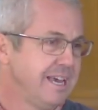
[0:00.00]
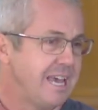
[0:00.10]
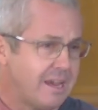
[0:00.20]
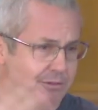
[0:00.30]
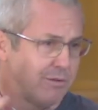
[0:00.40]

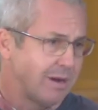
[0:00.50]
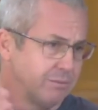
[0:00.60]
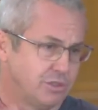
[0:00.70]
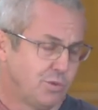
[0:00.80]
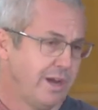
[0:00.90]

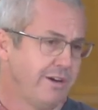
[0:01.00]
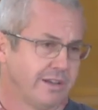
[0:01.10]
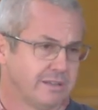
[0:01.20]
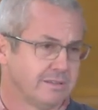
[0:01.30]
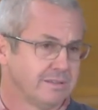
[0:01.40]
Everyone was wearing
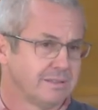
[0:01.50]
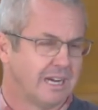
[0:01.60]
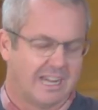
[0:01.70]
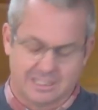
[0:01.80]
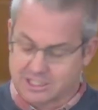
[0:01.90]
it.
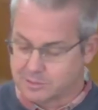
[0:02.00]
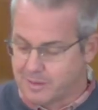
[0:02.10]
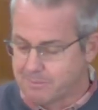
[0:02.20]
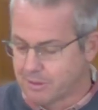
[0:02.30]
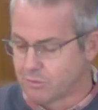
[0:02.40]
I, I
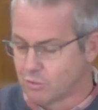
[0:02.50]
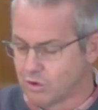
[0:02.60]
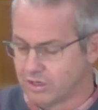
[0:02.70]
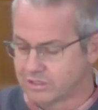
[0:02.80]
suspect people wore it